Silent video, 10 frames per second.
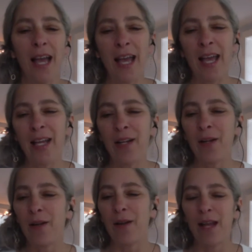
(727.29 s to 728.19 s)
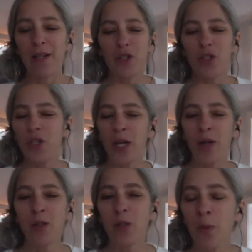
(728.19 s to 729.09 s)
and
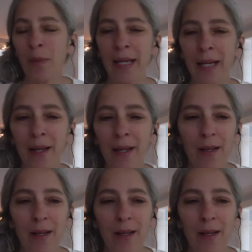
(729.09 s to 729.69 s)
shared so many